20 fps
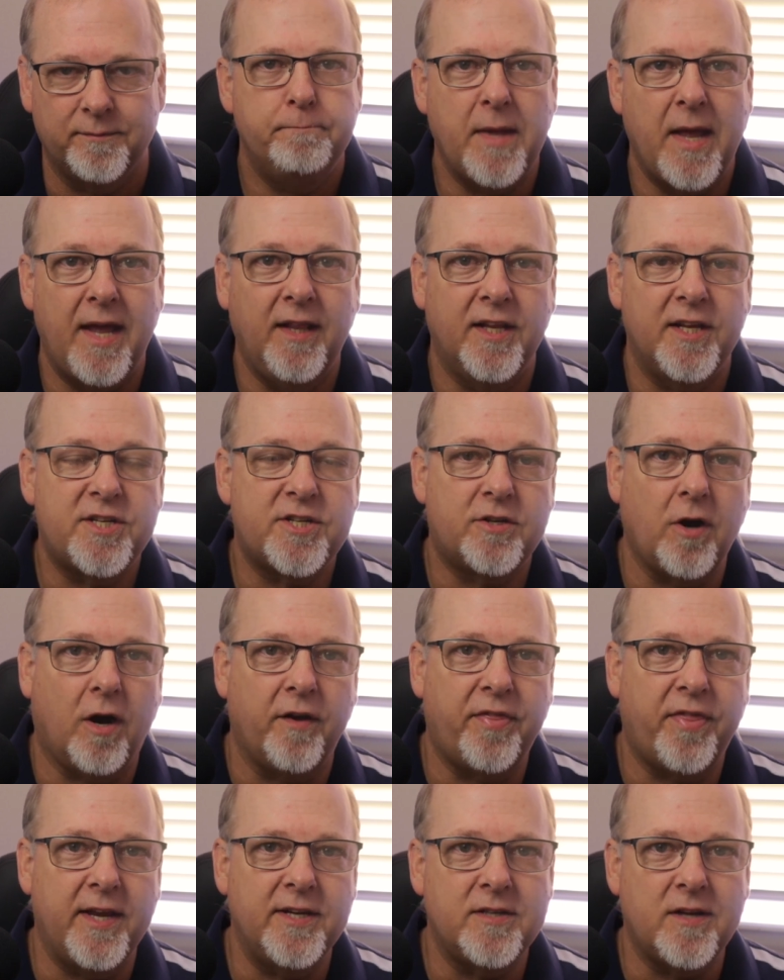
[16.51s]
Hey, let's
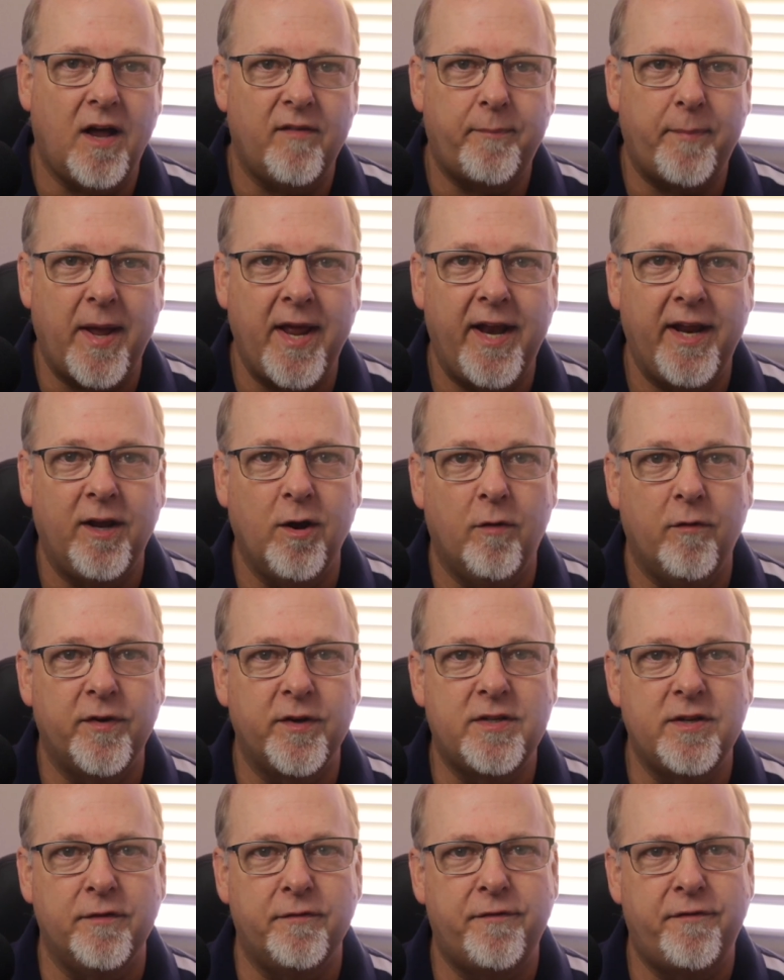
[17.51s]
start things off by heading over
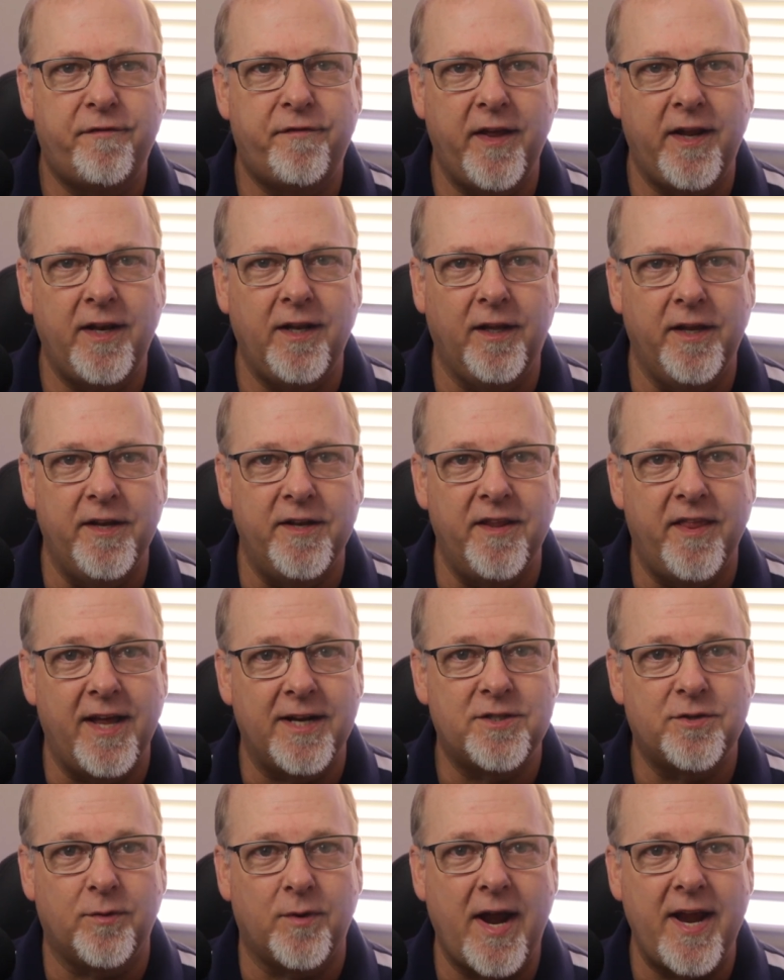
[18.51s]
to Finland.
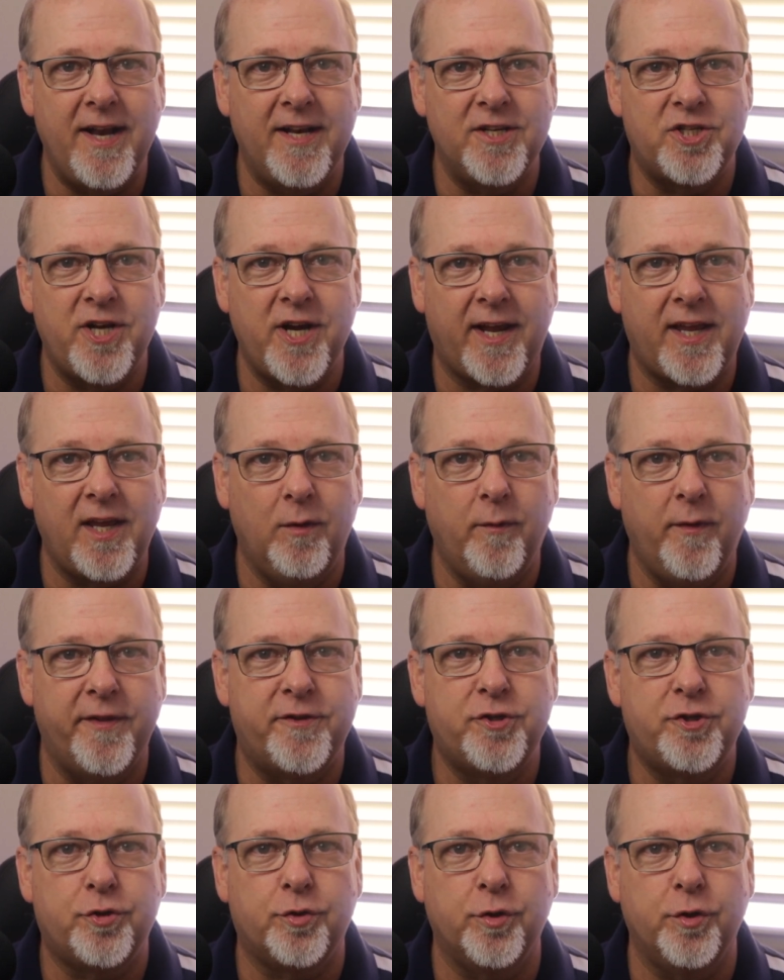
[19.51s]
That's right, and check in
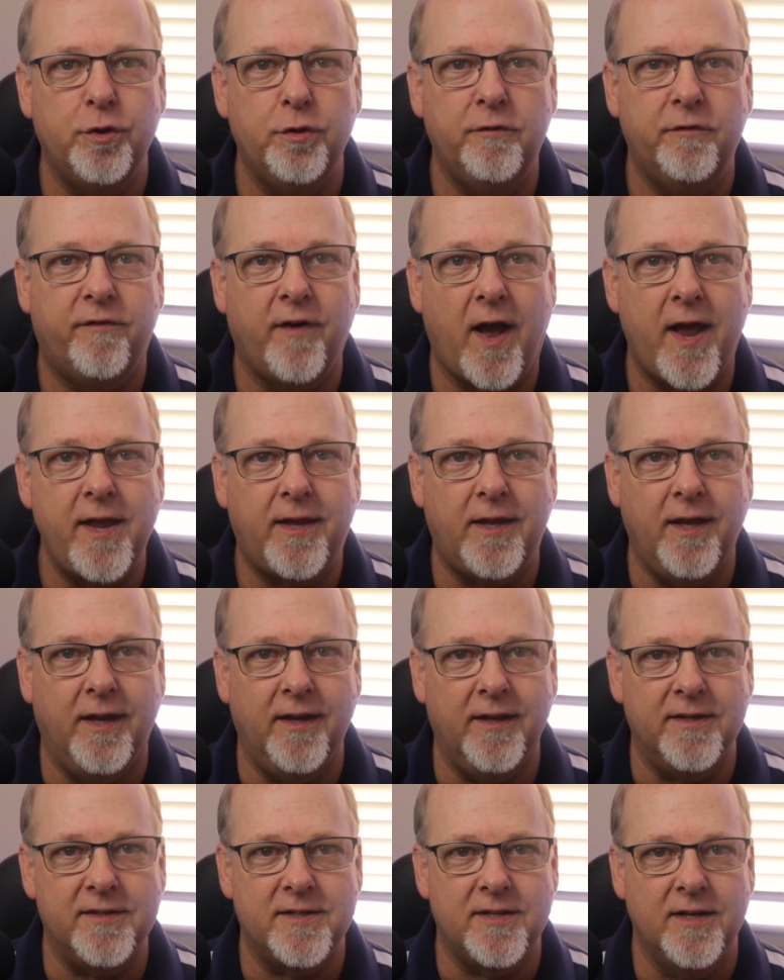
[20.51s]
with True
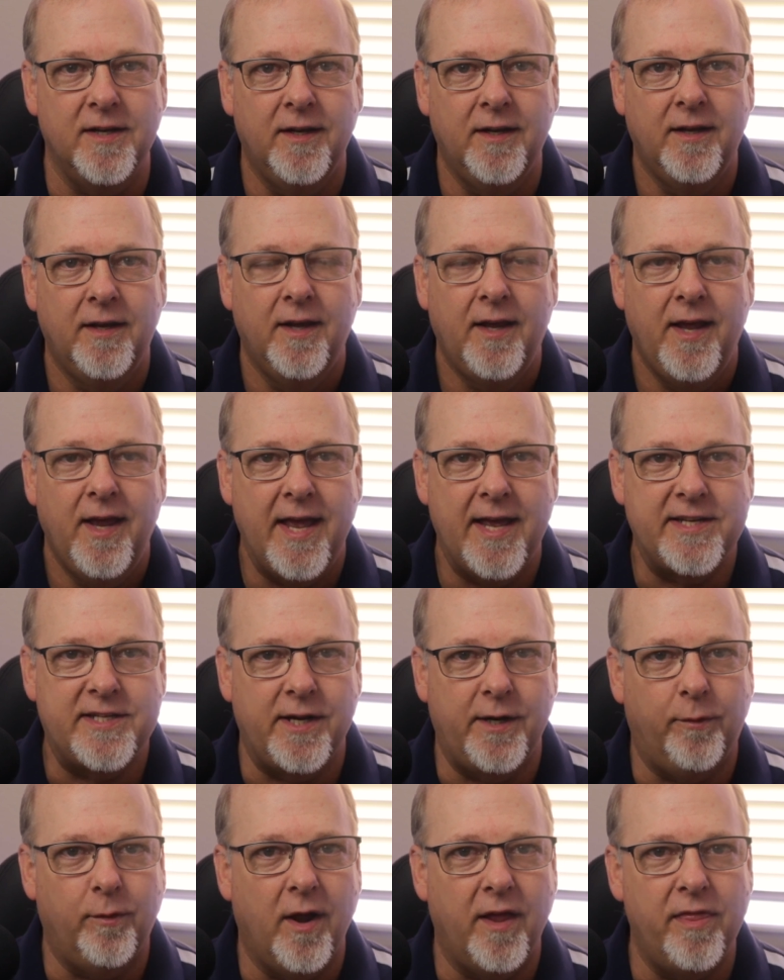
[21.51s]
Vikings as
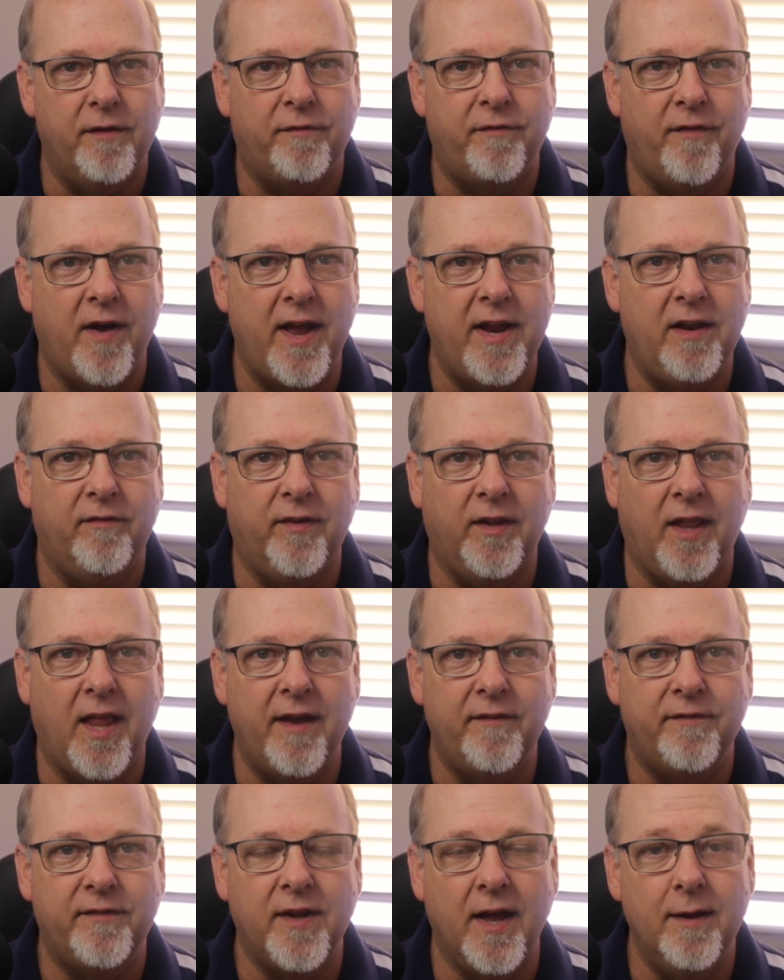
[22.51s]
they run the find of a
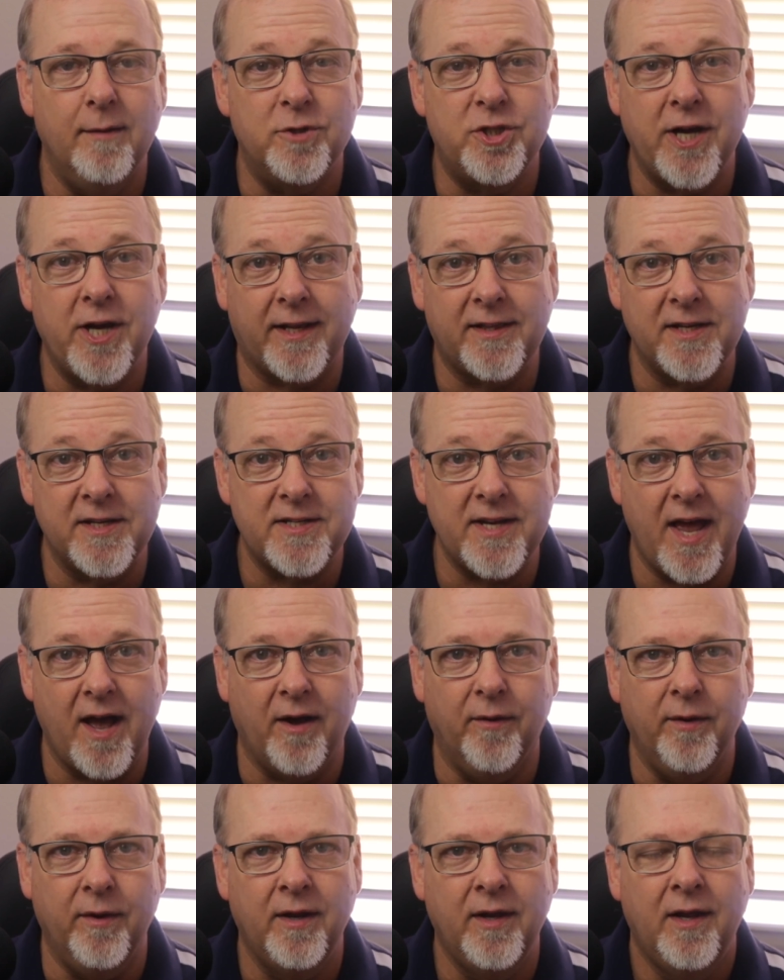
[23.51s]
lifetime. Check this
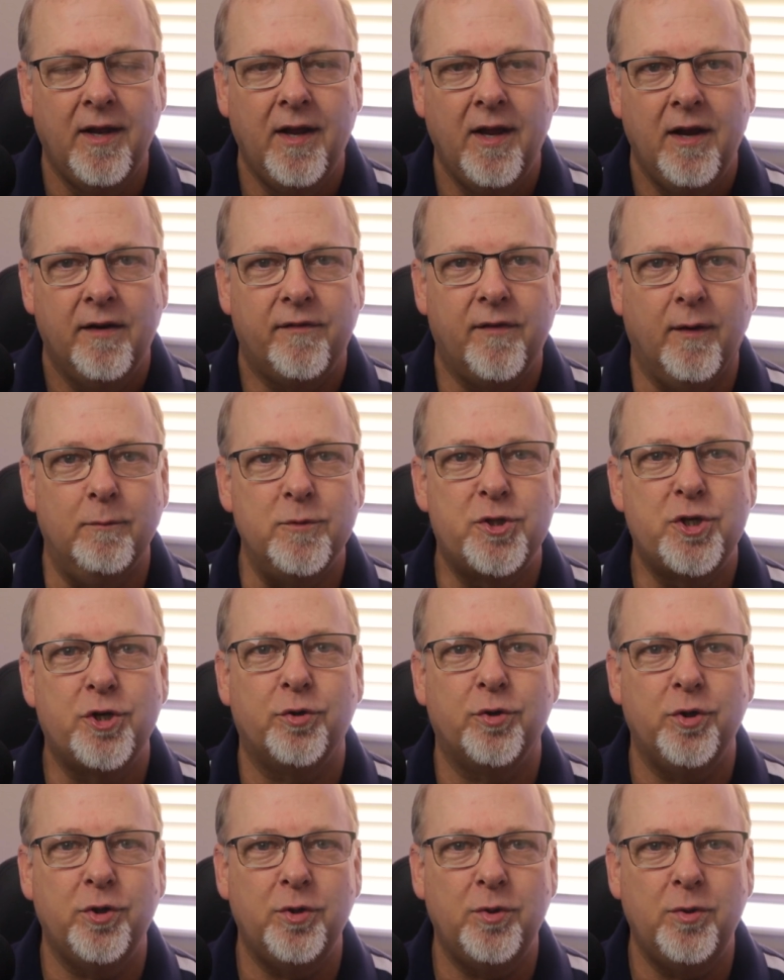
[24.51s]
out from
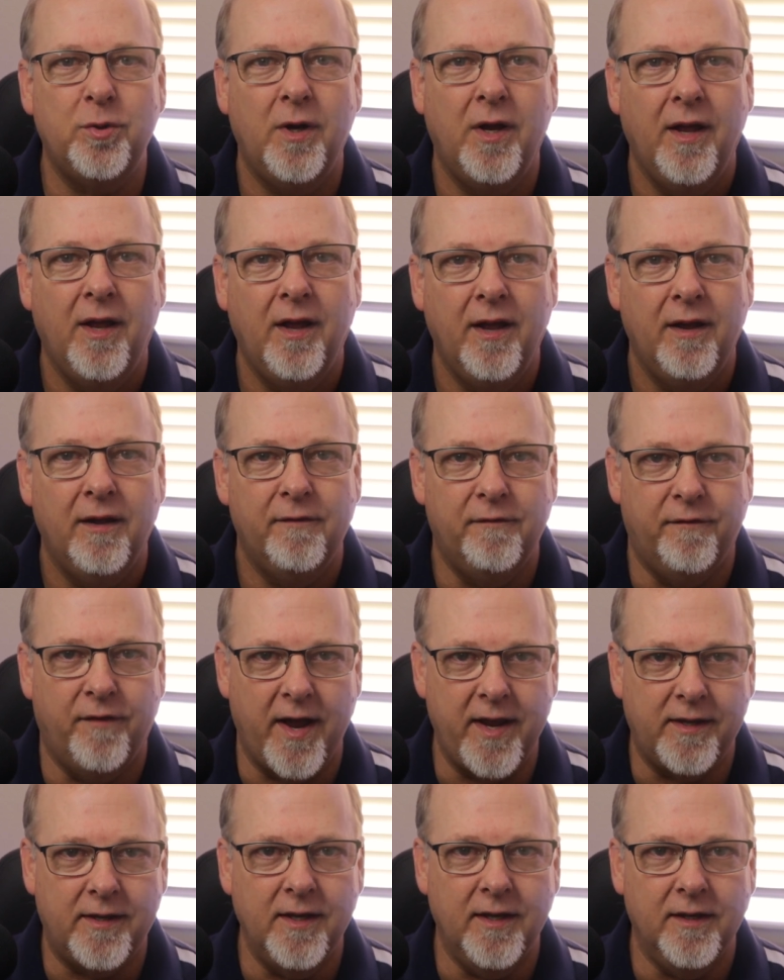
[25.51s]
True
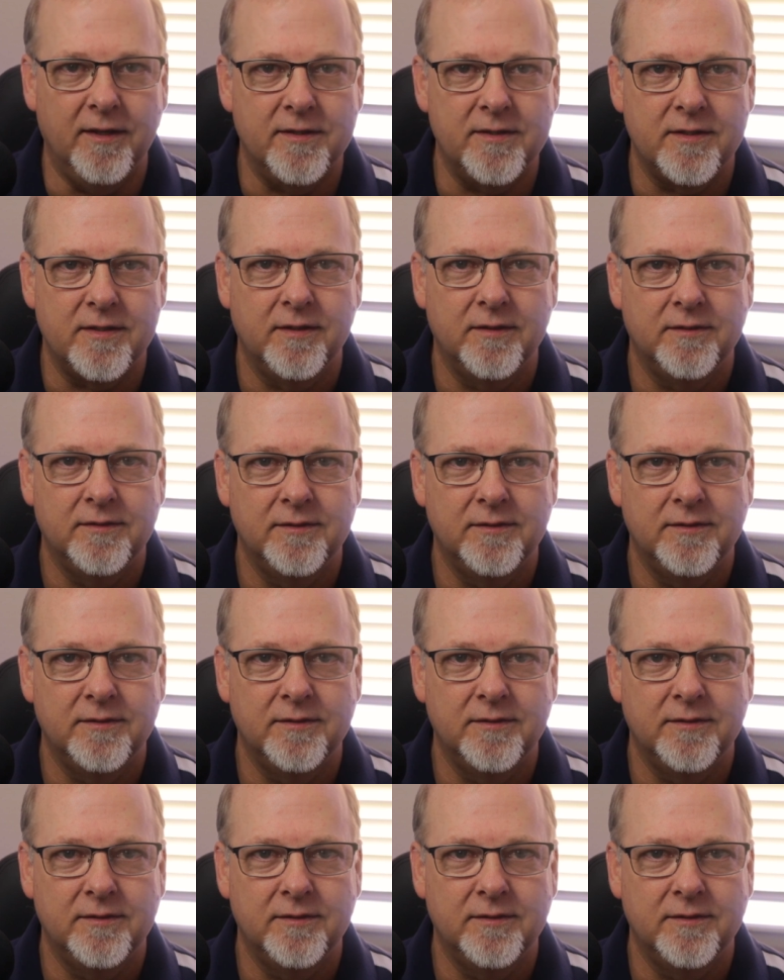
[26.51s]
Vikings.